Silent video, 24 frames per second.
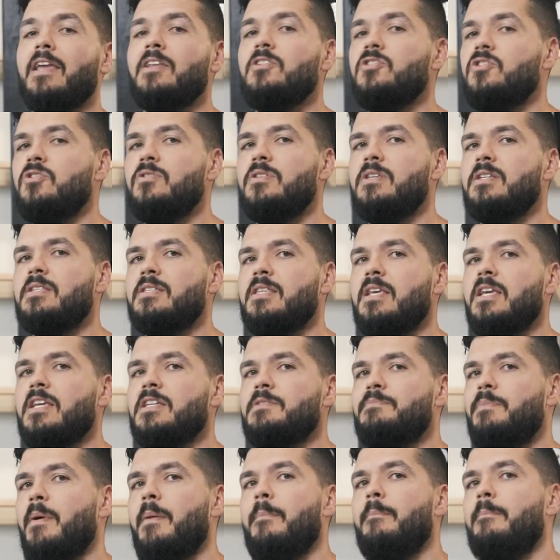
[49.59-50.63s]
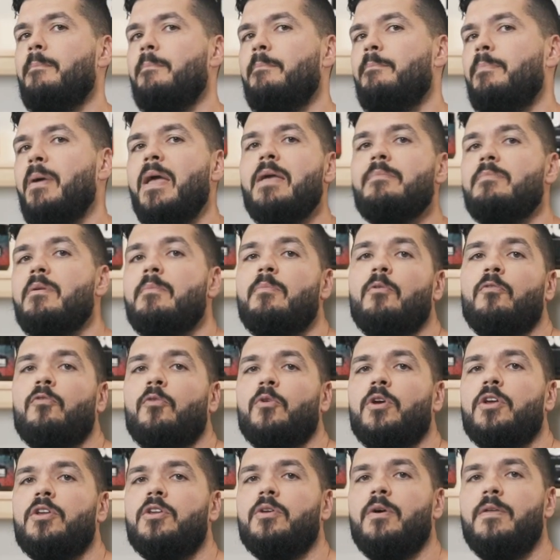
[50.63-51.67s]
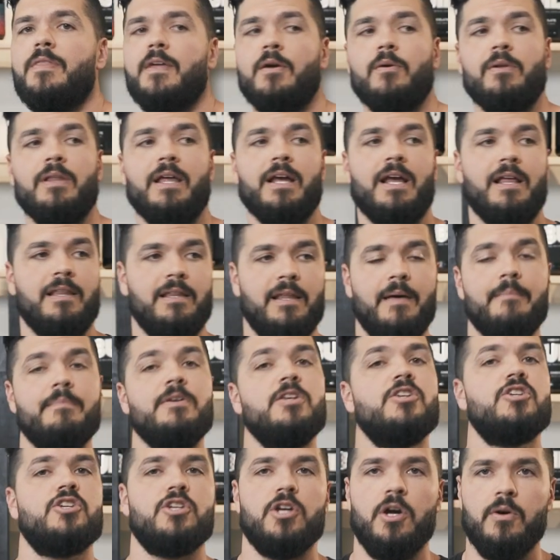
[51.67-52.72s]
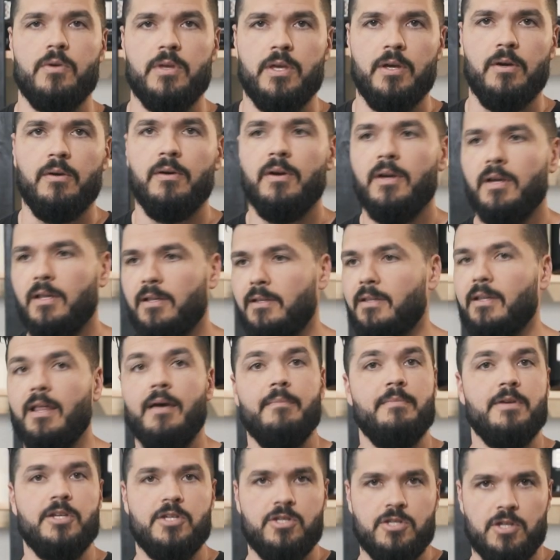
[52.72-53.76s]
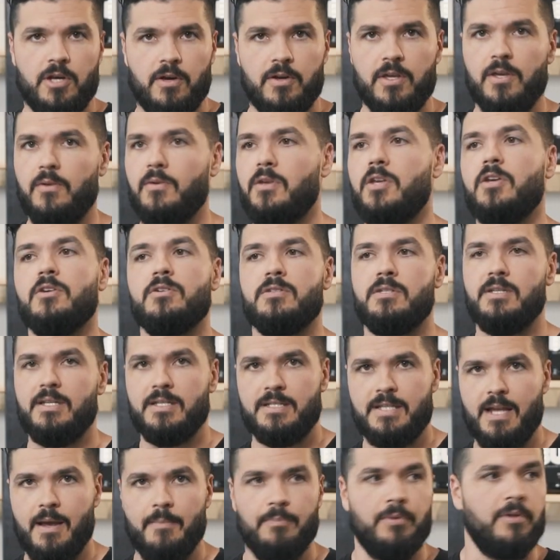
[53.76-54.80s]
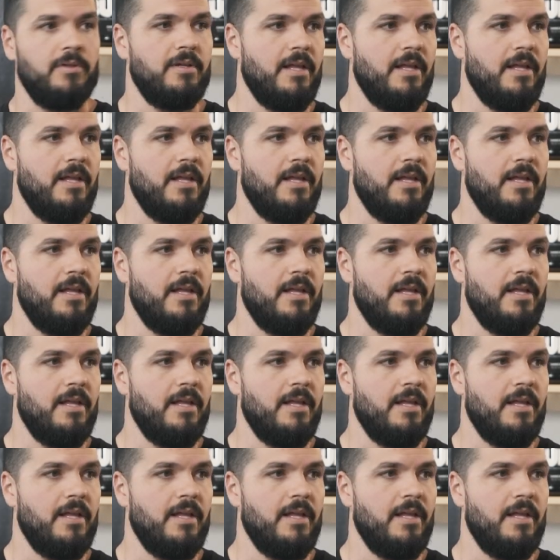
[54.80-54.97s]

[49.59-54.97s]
can do these things, but pay me before you do it. They were like, let me show you. Let me show you, here's an example,